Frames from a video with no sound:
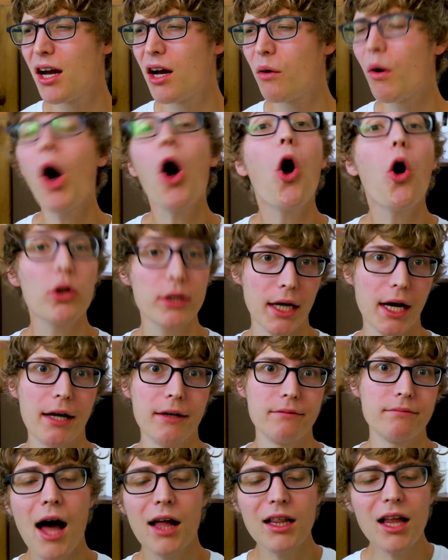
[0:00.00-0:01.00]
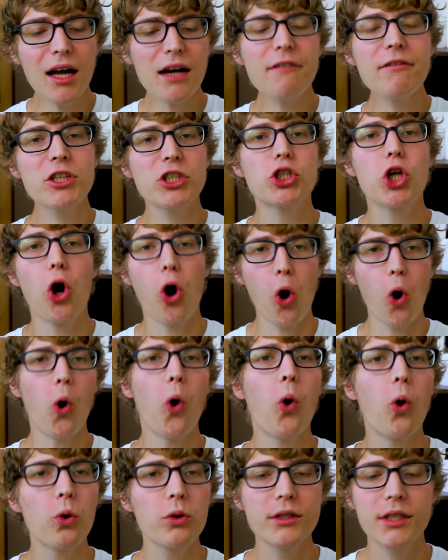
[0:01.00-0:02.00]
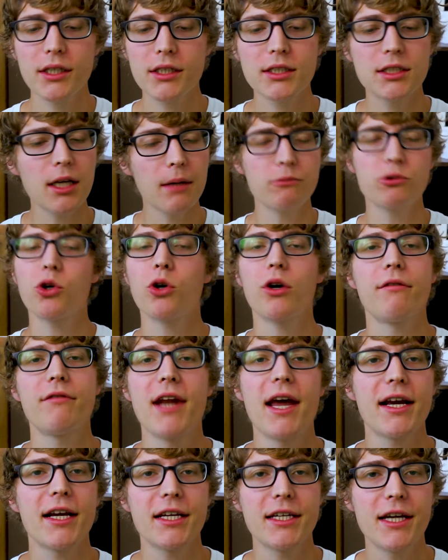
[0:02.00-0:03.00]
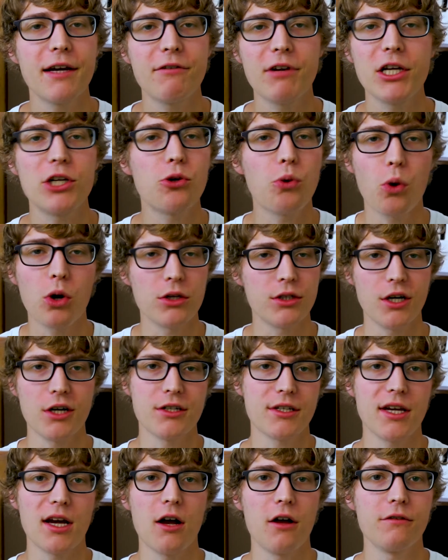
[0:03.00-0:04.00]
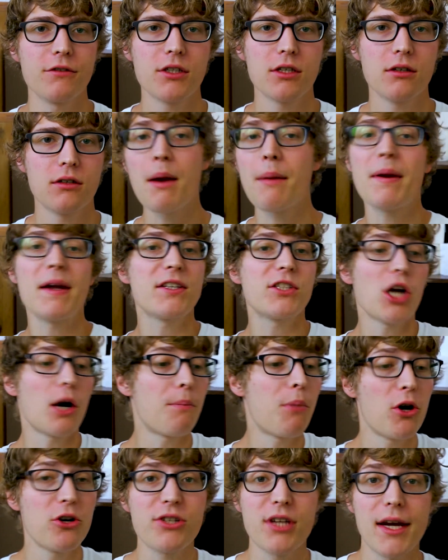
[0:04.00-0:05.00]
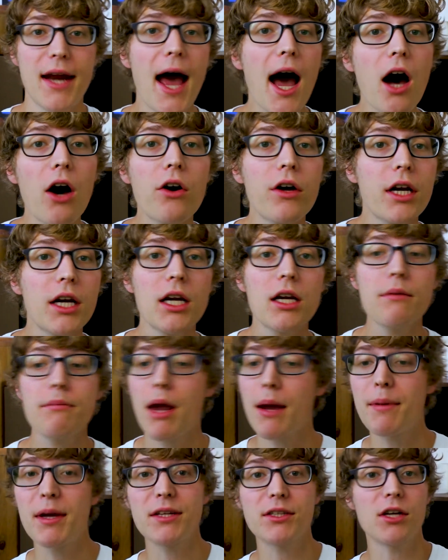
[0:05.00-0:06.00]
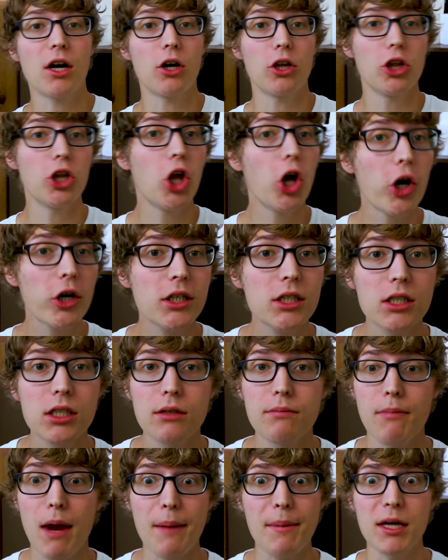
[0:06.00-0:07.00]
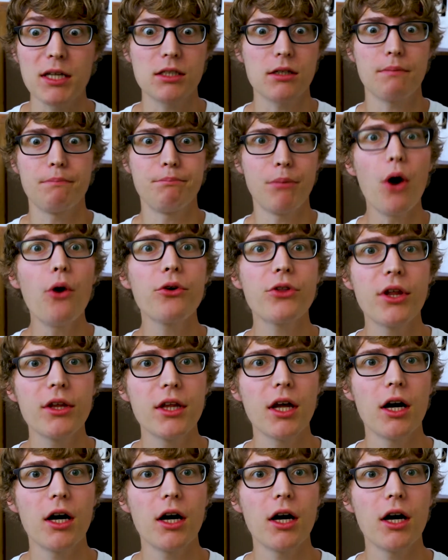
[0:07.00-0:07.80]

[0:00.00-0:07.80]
Well, hold on. A lot of us hold some sort of negativity towards ourselves. Maybe it's our personality, maybe it's our looks, maybe it's both of